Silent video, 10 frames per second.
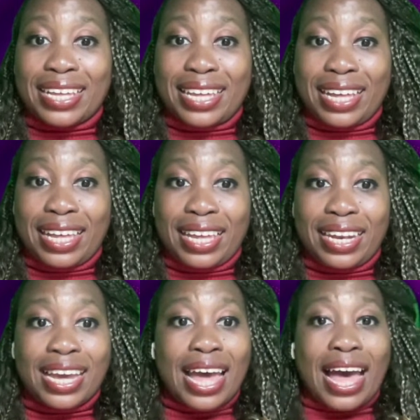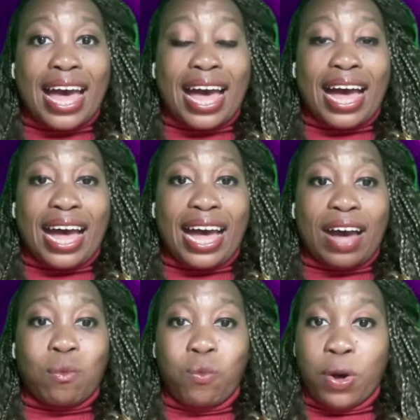again,
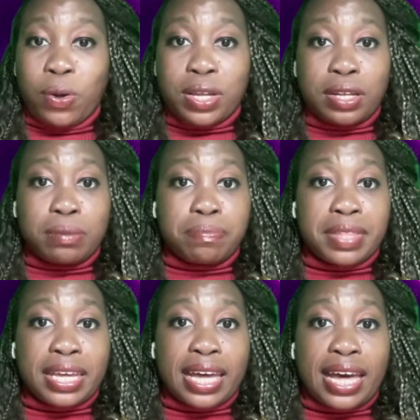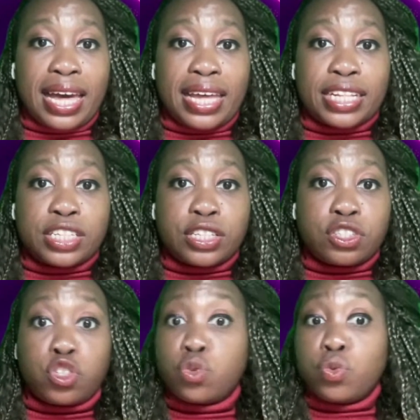welcome and
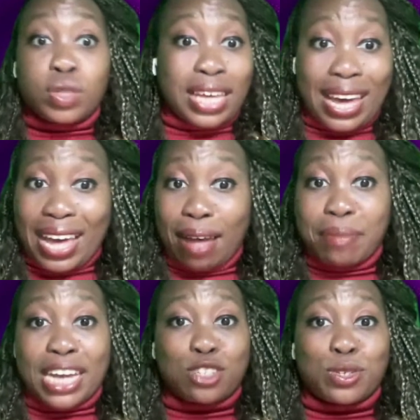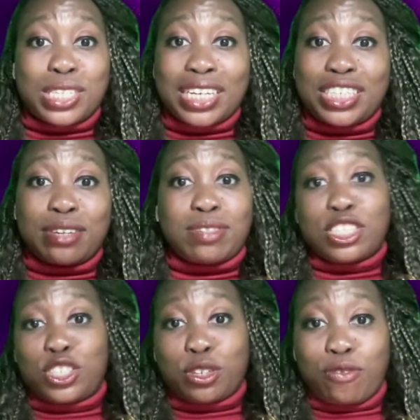to the AI Mastery Session. If
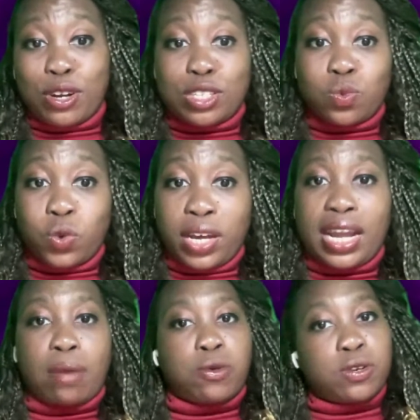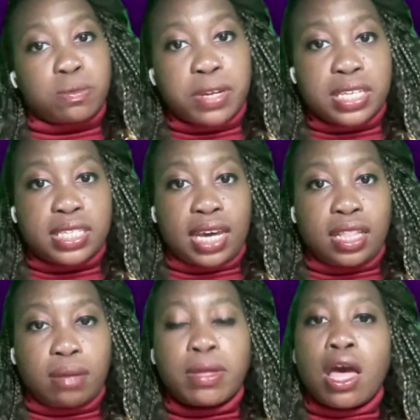this is your first one, I'm Rosemary
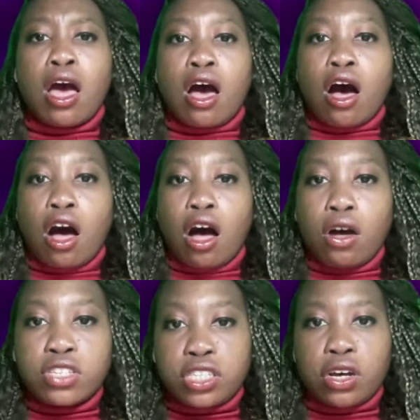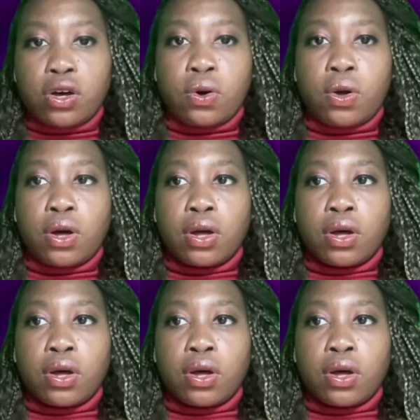Salem. Also,